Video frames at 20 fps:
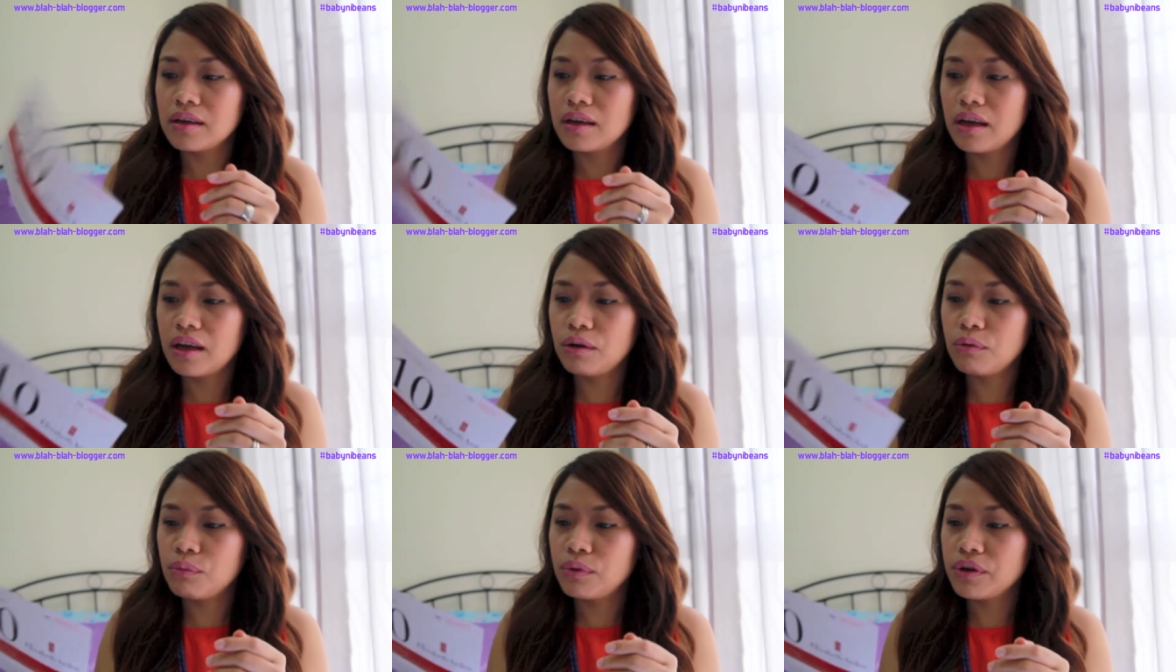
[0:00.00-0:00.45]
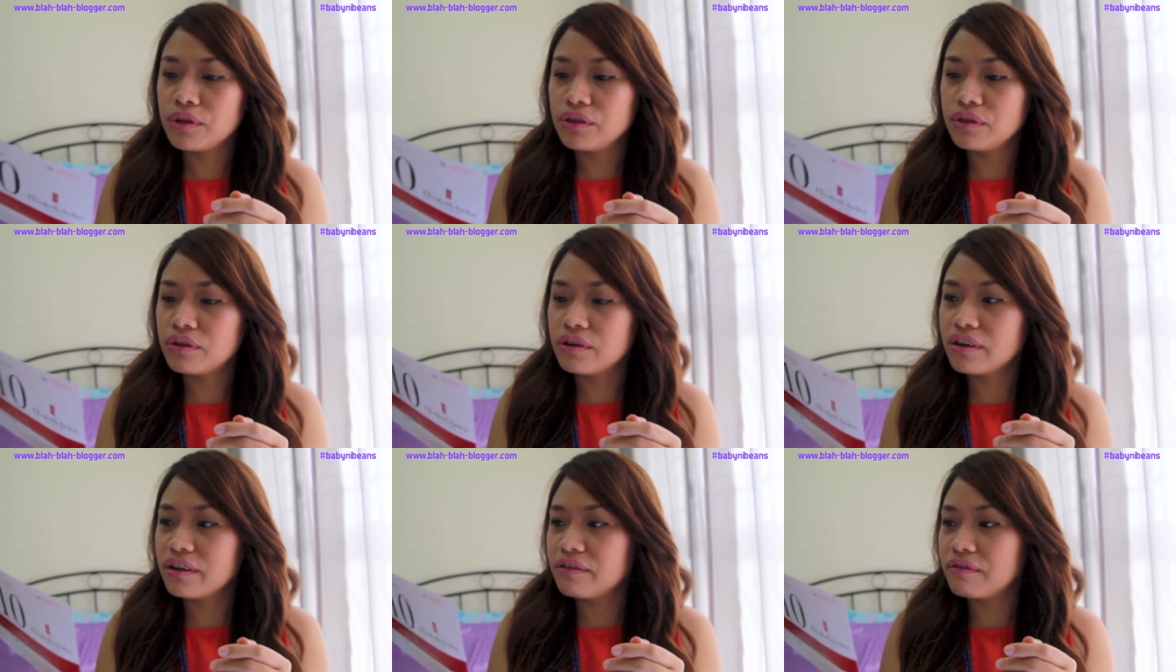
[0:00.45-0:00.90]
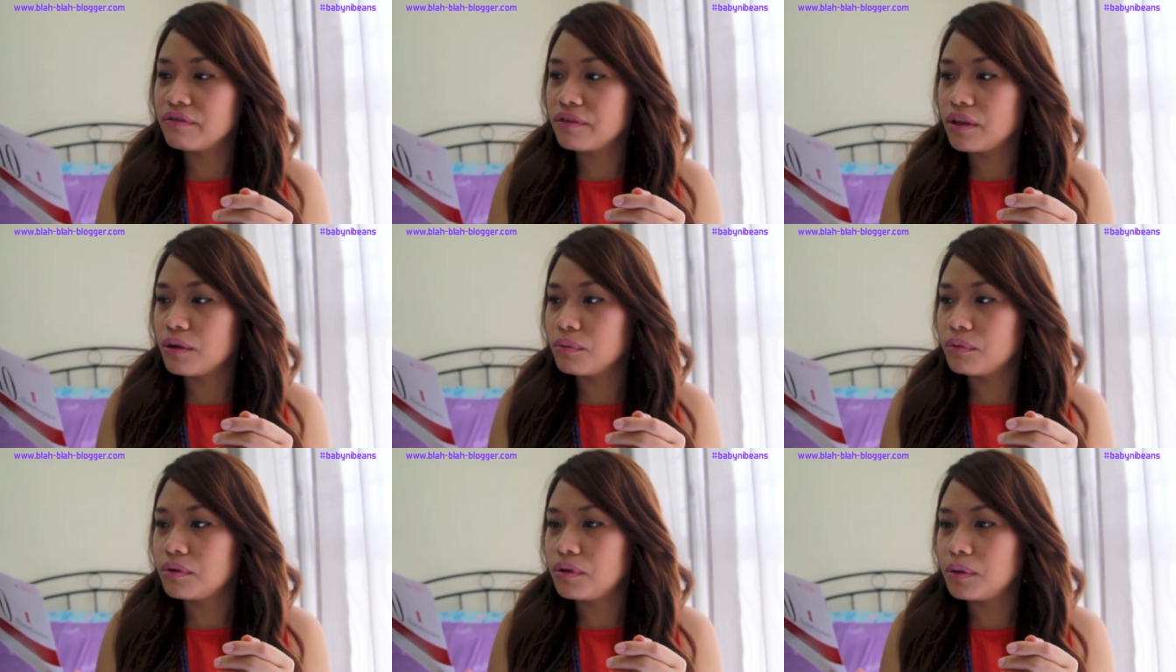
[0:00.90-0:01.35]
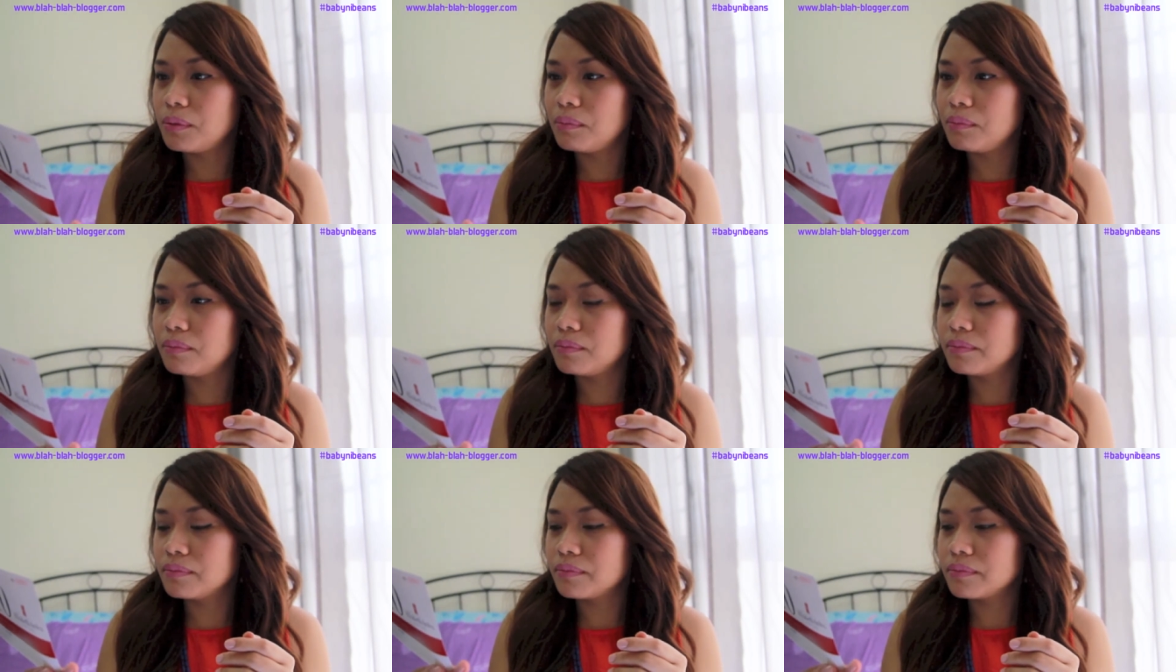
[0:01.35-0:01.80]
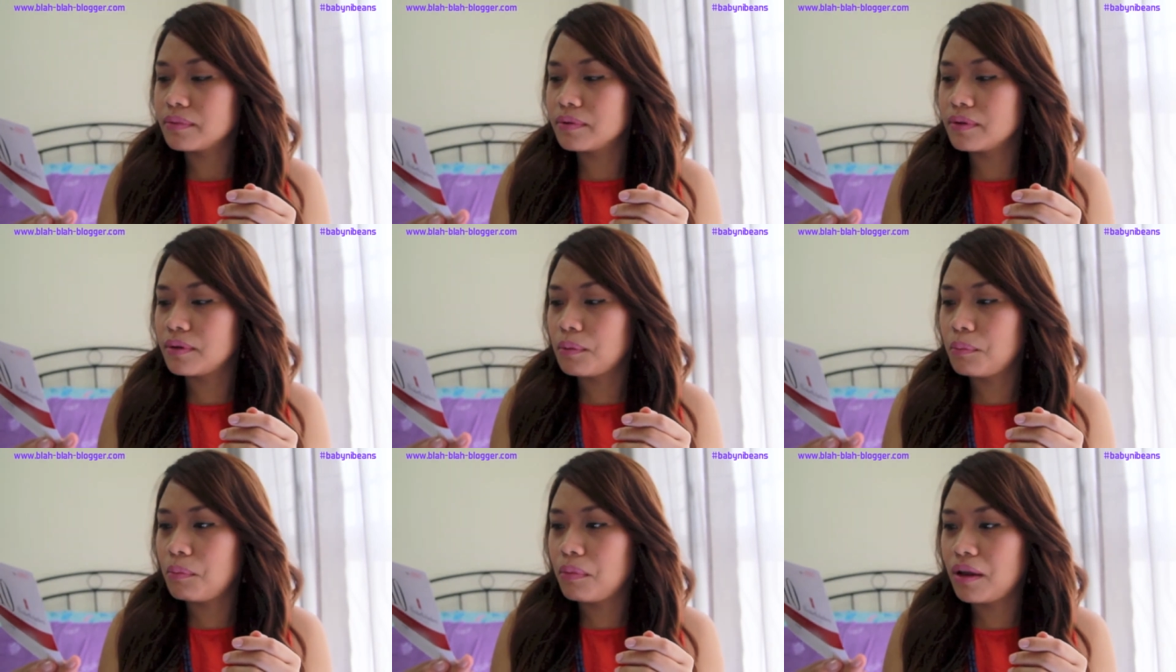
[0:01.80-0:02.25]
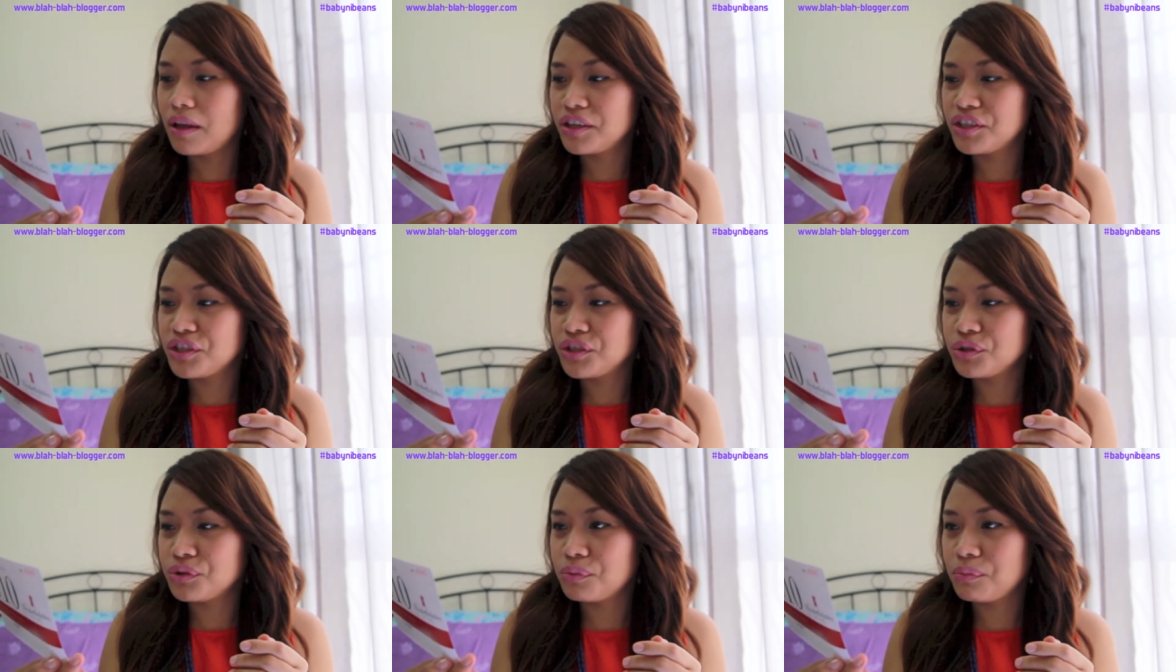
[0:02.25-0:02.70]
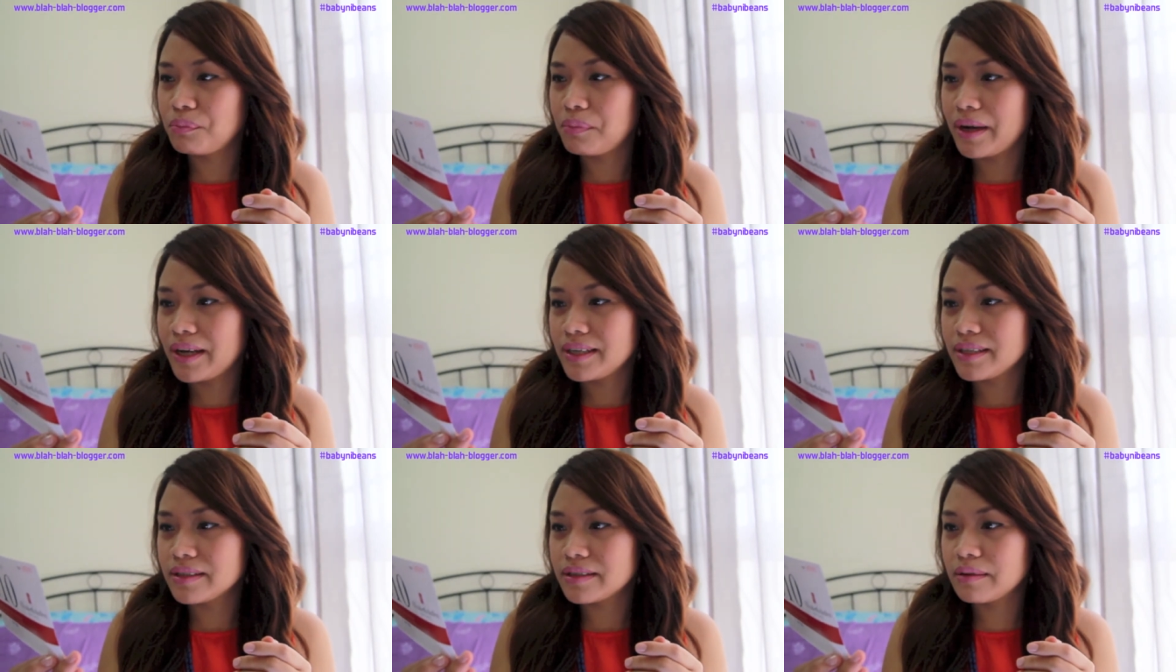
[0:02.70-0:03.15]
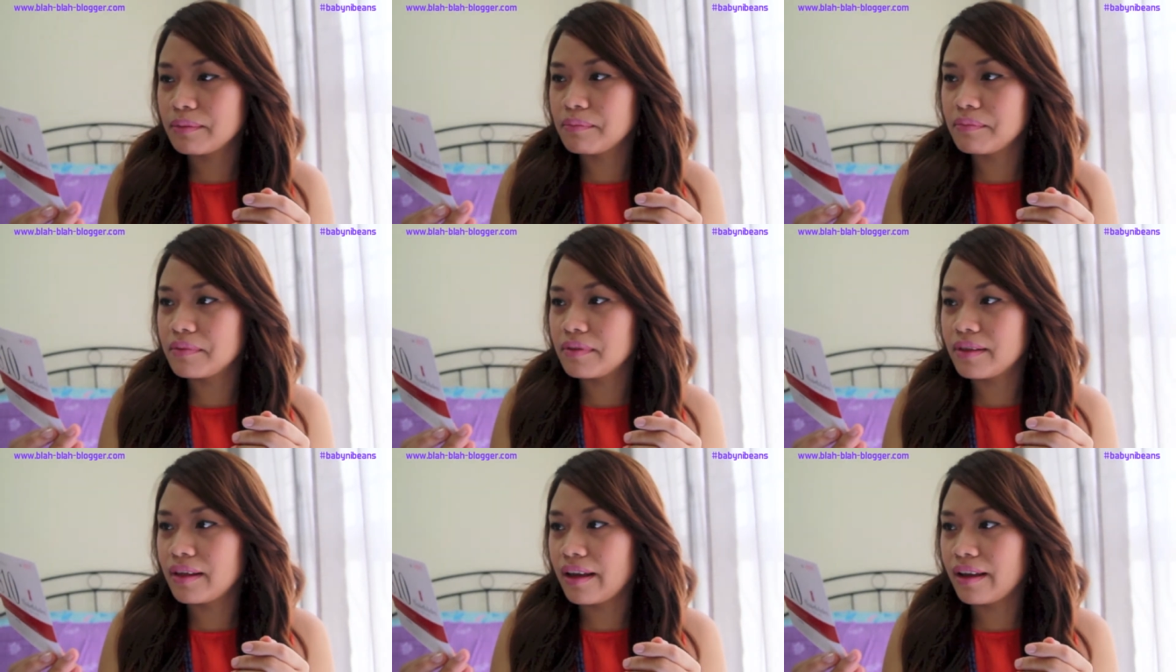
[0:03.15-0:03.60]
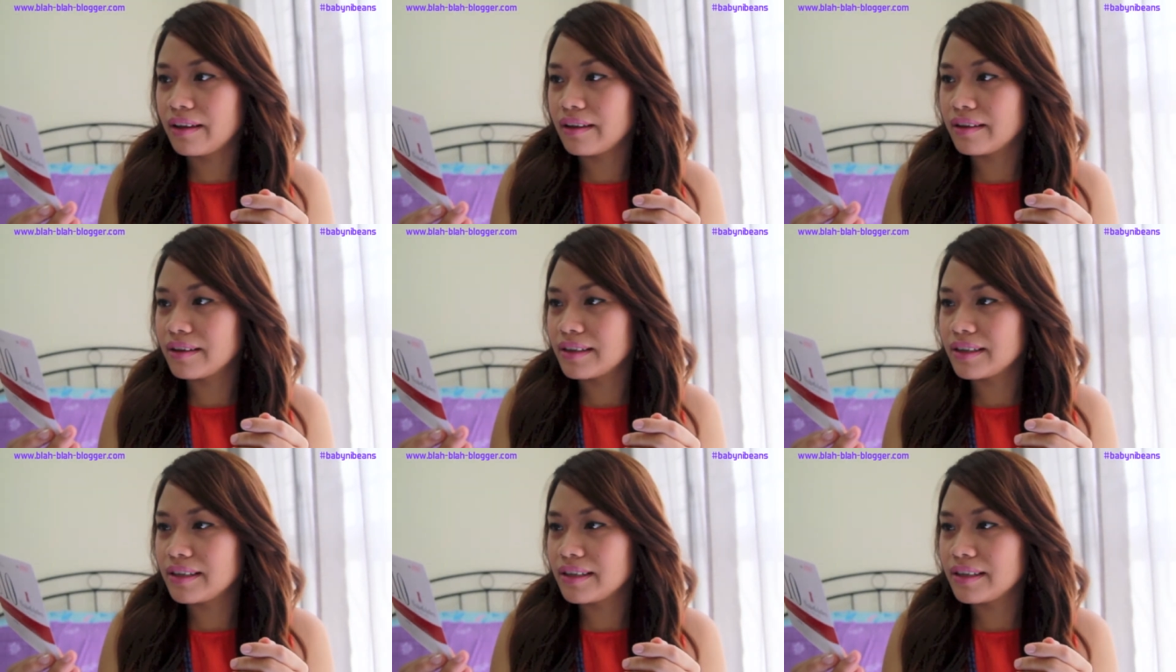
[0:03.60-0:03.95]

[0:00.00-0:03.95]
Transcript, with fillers: I wonder if they will oblige you to buy something.